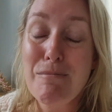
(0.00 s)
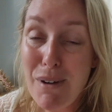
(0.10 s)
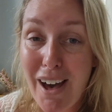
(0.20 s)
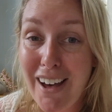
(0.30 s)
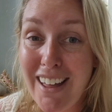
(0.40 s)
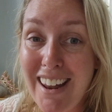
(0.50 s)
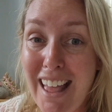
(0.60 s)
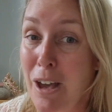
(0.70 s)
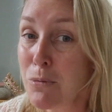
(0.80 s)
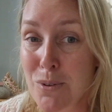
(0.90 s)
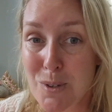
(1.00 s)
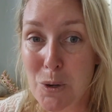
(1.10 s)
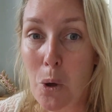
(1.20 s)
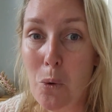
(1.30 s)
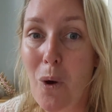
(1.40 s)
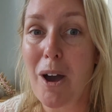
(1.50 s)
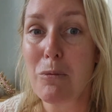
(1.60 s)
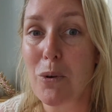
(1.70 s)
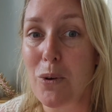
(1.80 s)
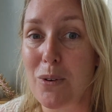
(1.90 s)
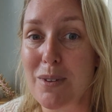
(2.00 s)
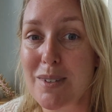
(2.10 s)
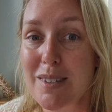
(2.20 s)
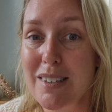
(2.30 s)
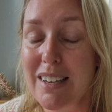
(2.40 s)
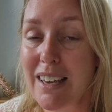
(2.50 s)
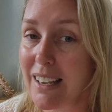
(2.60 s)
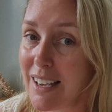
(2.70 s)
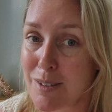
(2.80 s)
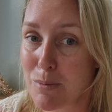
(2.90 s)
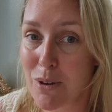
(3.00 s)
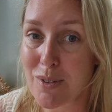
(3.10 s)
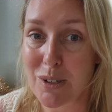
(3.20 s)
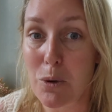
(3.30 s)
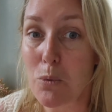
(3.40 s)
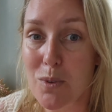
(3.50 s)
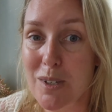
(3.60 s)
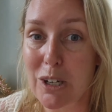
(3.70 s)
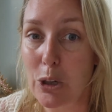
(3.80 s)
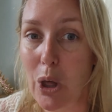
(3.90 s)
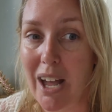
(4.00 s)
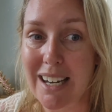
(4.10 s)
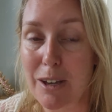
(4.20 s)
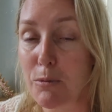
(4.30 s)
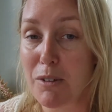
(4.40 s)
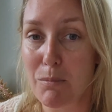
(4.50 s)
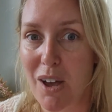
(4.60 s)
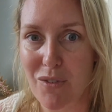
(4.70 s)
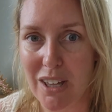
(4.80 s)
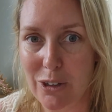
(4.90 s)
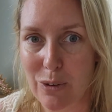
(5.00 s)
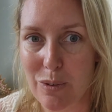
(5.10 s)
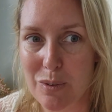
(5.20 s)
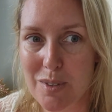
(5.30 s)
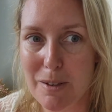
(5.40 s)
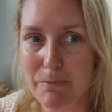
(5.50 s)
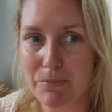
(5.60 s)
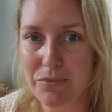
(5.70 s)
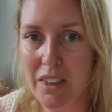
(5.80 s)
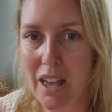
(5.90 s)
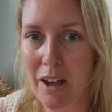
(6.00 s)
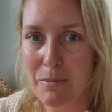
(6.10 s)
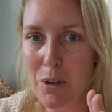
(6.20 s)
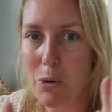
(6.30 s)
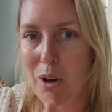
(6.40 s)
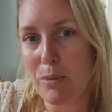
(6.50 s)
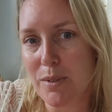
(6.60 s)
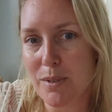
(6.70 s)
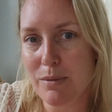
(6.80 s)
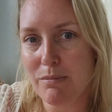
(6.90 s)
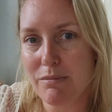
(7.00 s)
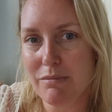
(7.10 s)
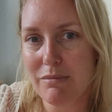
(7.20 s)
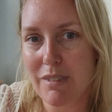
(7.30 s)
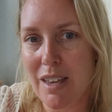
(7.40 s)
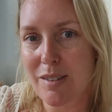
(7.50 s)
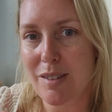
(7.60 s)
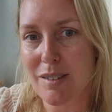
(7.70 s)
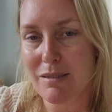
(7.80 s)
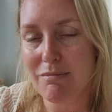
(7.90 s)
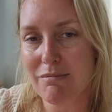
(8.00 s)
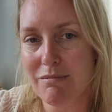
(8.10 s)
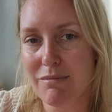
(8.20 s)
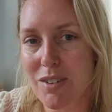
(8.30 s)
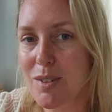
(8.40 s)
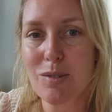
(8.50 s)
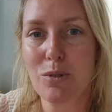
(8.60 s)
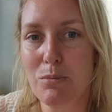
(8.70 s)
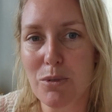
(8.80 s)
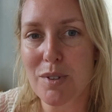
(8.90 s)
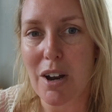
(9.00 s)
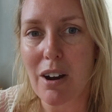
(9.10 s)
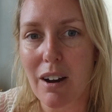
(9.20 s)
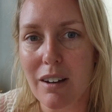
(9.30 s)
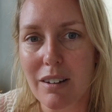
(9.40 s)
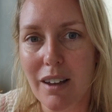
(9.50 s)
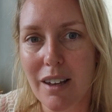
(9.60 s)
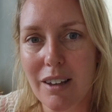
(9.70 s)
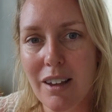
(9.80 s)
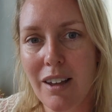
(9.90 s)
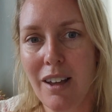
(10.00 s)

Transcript: But it wasn't who I was as a person. It wasn't aligning with my values. Who I was as just normal Sarah. Like